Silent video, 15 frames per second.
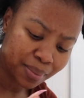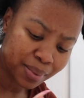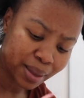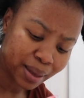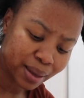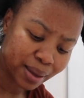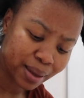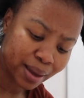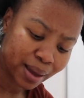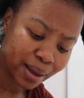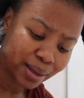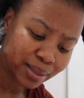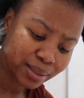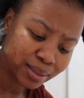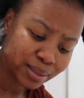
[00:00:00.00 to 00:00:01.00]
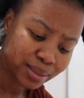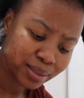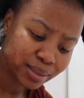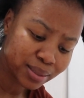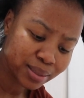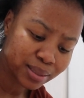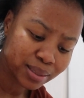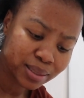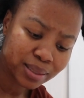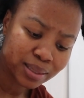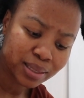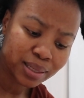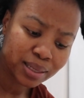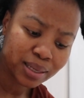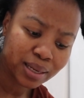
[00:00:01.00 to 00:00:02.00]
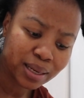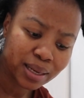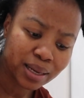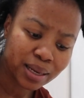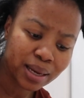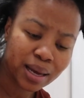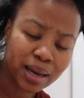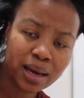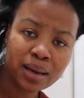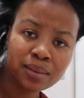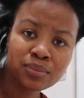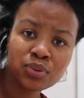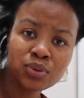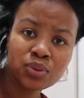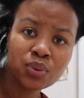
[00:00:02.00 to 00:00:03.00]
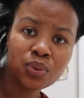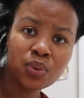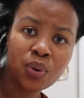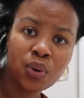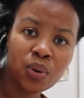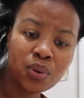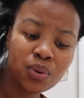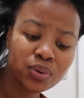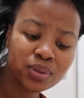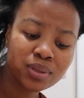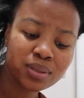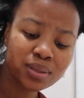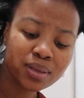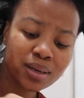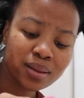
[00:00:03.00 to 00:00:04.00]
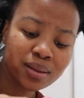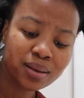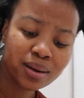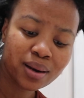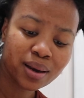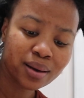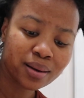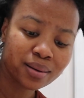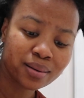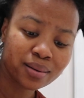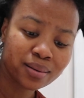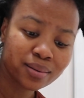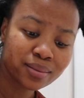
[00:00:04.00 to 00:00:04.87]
like, guys, I'm so cold. And they're like,